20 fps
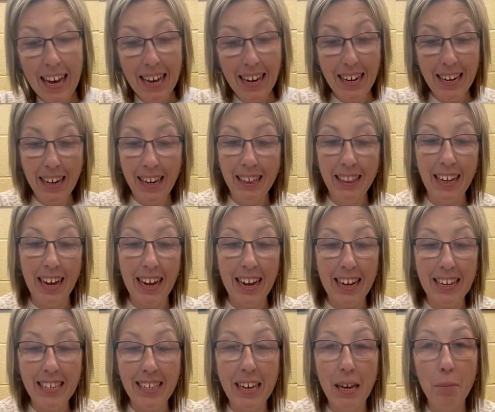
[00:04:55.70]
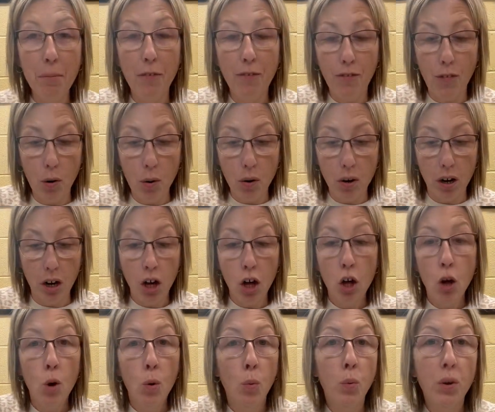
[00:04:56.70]
And like I said before,
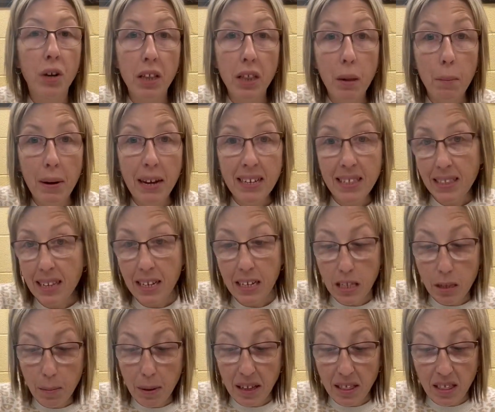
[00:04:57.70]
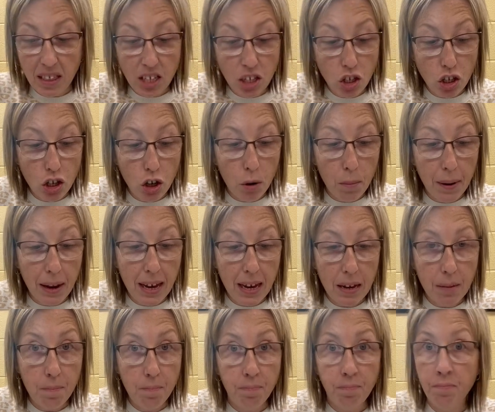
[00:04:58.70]
one of the best things about this
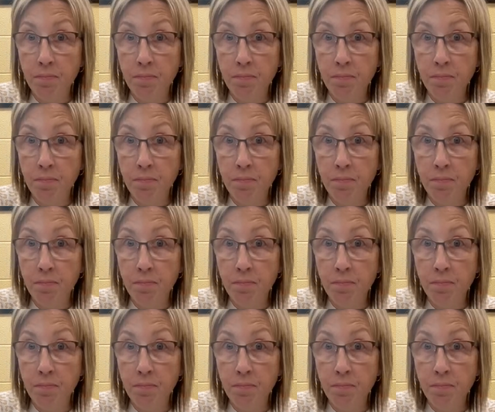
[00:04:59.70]
snowman